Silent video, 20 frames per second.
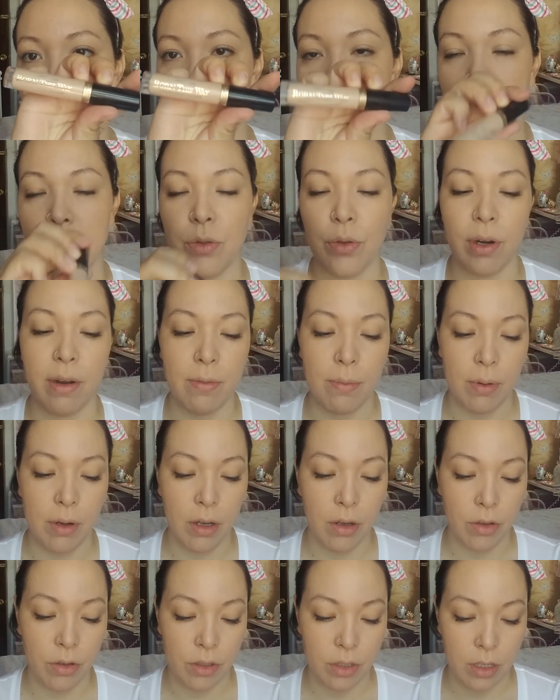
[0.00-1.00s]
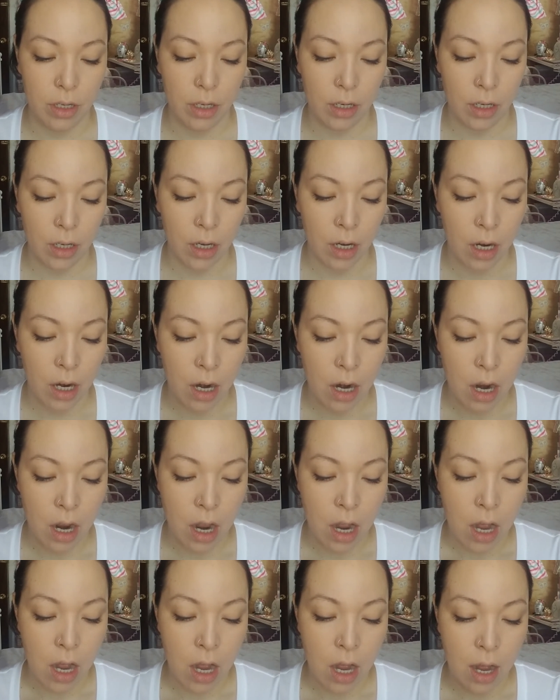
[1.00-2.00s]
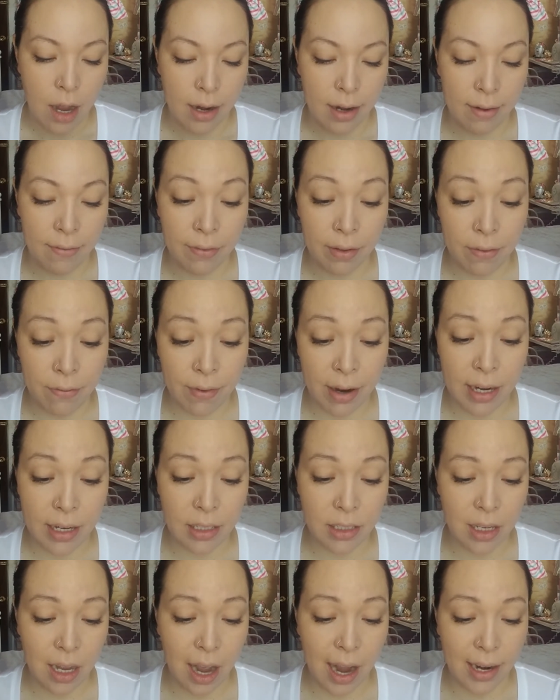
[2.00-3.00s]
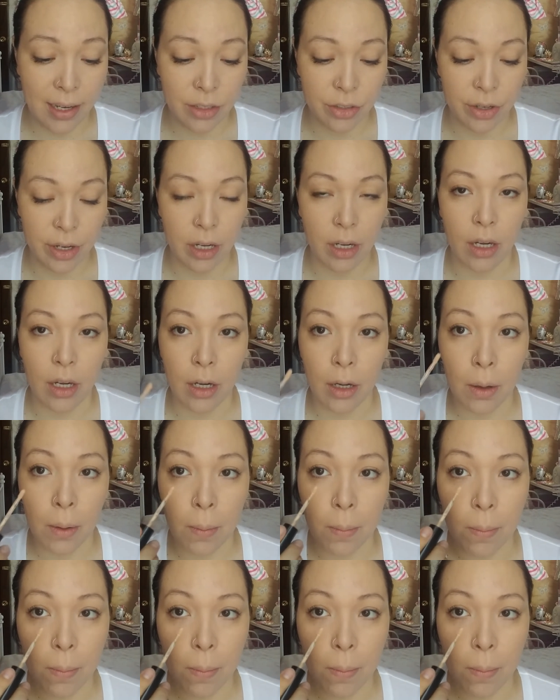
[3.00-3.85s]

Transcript: That's what I've been using. I definitely find it's hydrating.